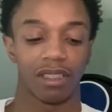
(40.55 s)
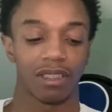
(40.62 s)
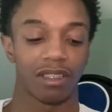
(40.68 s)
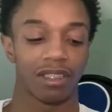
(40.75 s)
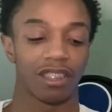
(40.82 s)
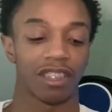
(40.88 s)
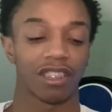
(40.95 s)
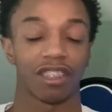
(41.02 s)

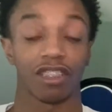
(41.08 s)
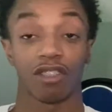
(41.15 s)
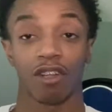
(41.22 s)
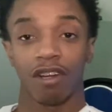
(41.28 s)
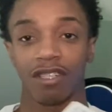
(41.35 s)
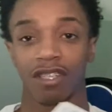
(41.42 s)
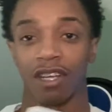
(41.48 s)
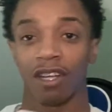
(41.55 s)
just to start
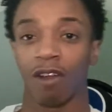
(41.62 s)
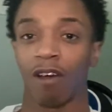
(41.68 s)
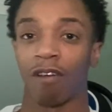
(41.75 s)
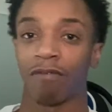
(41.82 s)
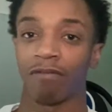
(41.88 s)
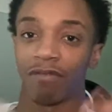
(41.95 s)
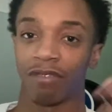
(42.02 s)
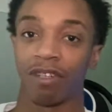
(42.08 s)
something off,
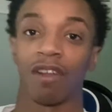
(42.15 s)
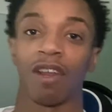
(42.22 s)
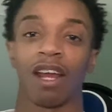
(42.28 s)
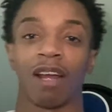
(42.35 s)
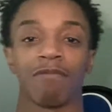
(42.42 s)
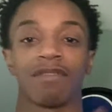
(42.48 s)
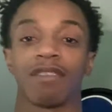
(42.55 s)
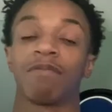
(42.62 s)
you know, like I'm
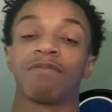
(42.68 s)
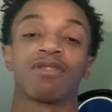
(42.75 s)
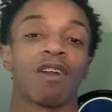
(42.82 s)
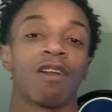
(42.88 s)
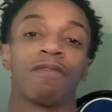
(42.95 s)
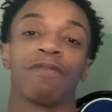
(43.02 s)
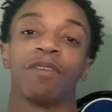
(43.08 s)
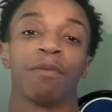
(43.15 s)
saying, I'm starting
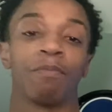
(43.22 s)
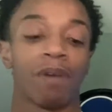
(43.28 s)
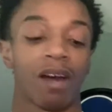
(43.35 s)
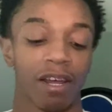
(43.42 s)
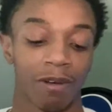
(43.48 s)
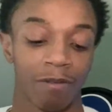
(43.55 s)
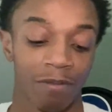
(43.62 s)
from the bottom.